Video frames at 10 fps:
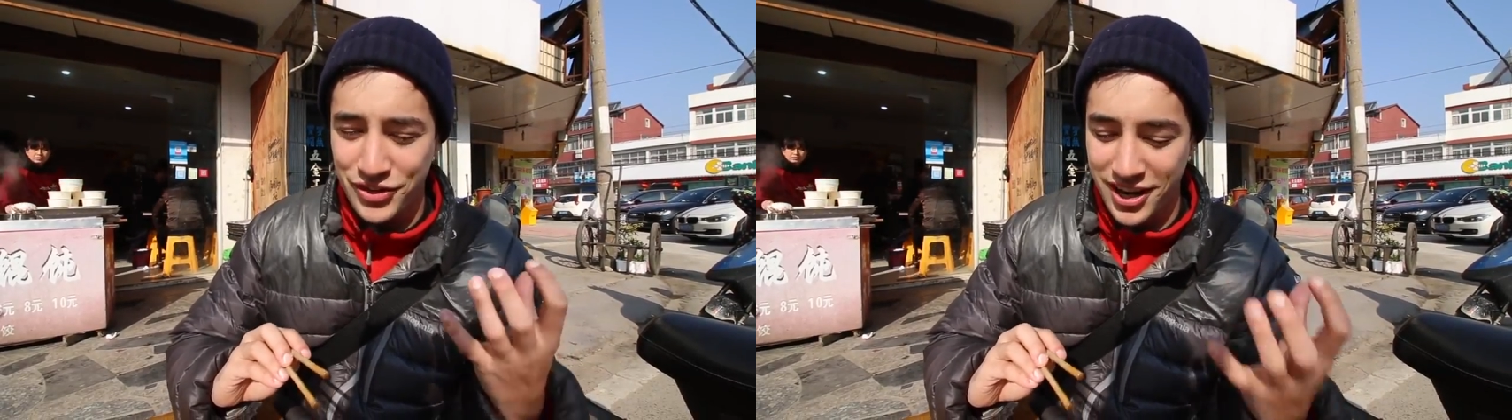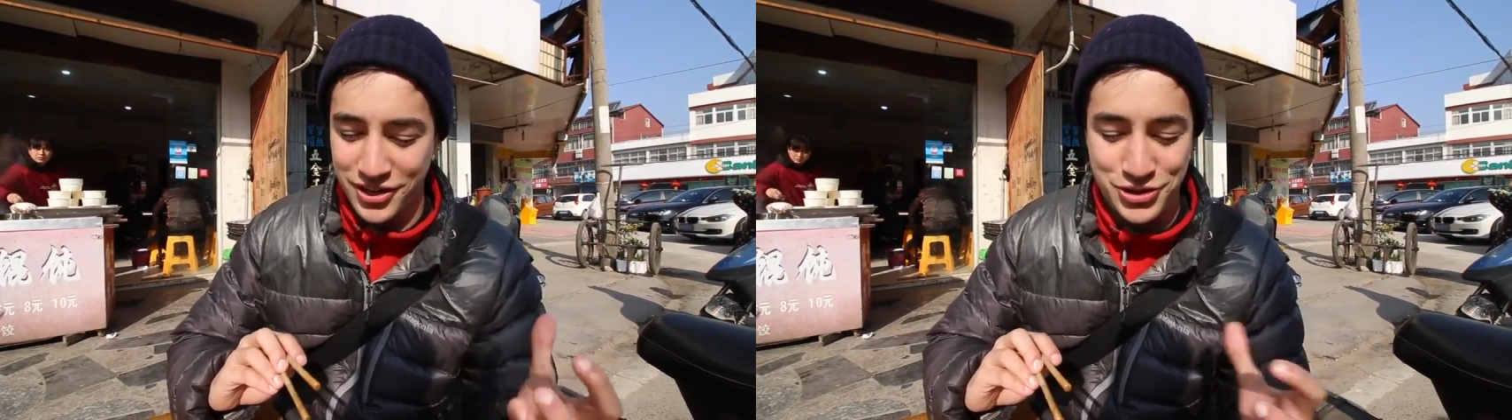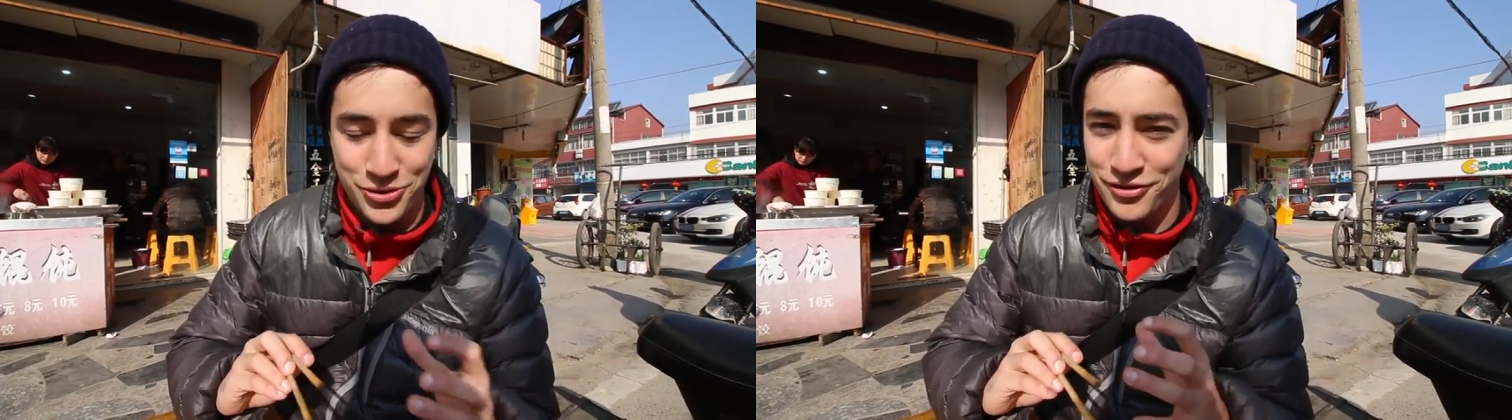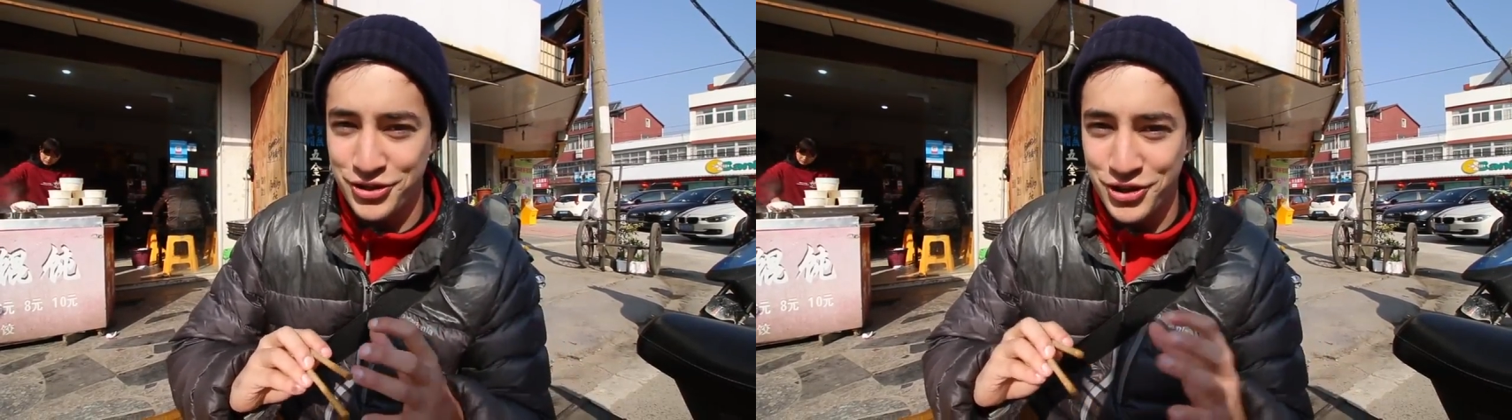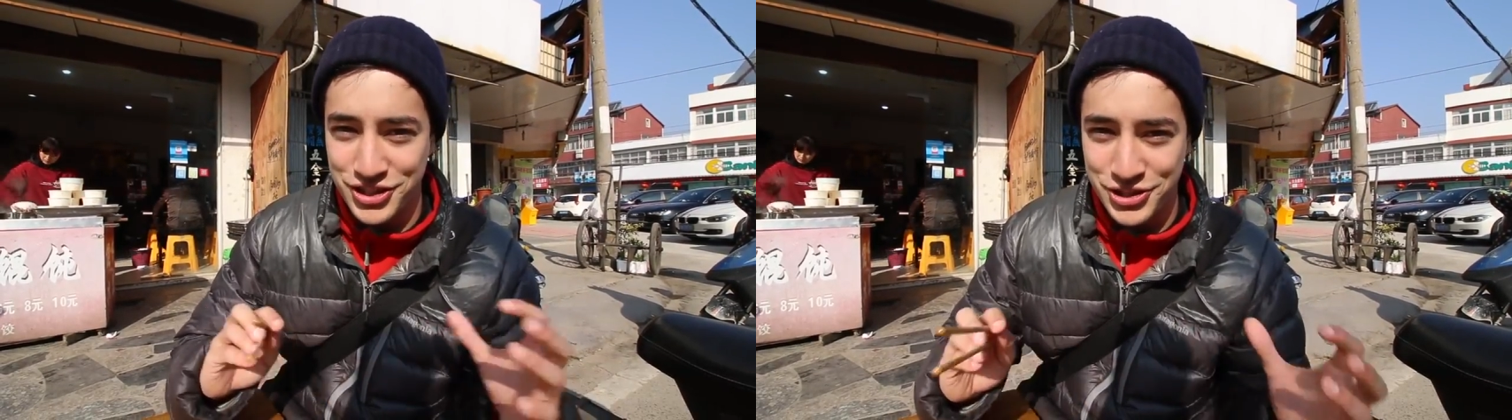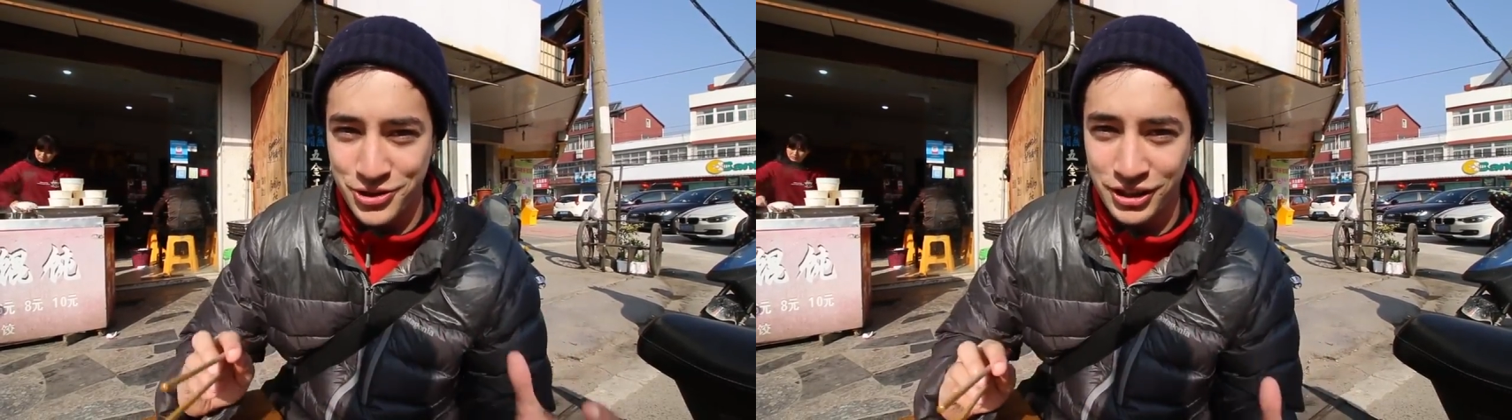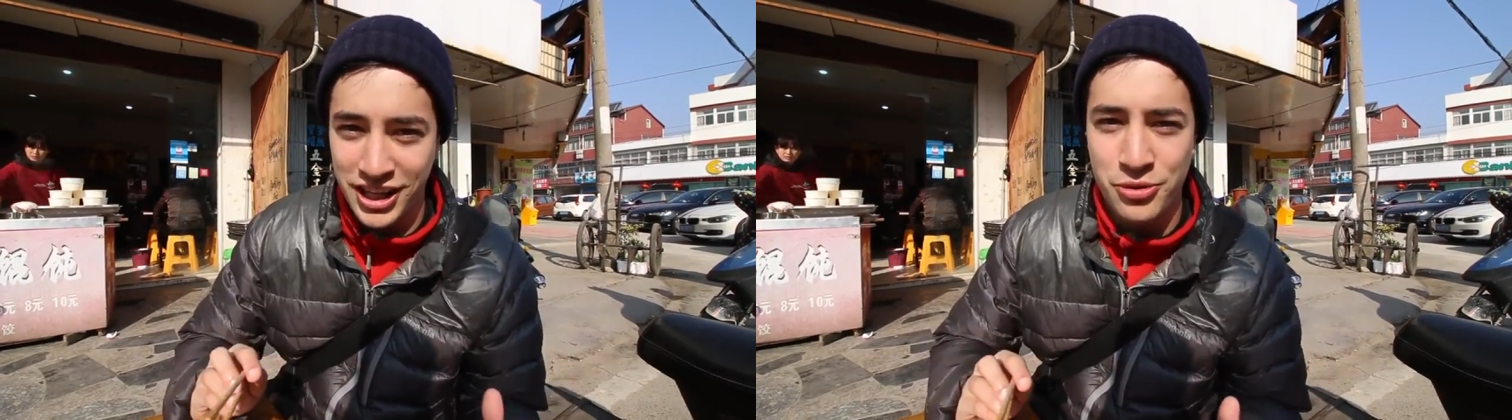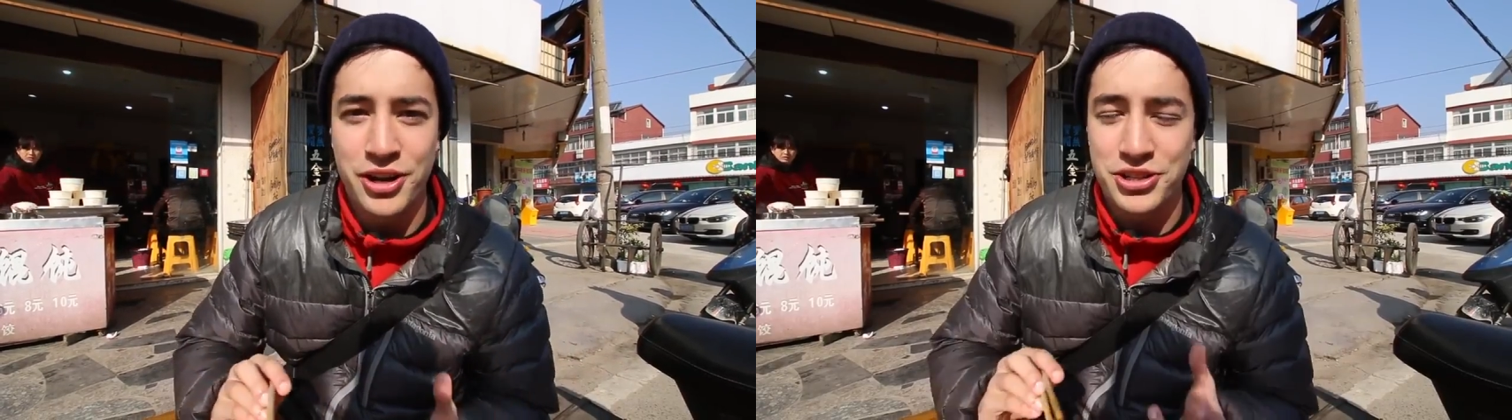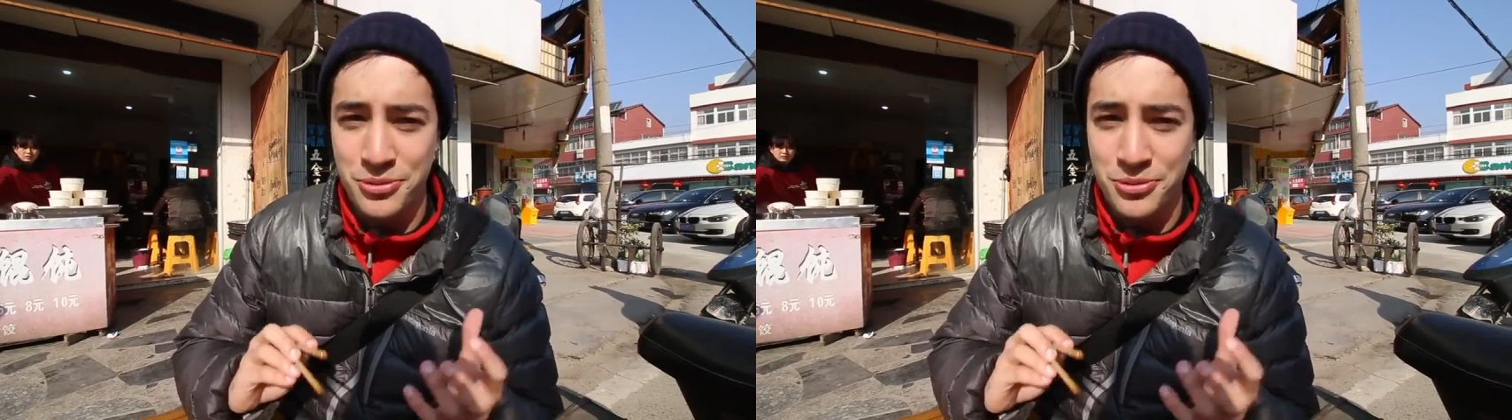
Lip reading: and it sort of turns into a liquid.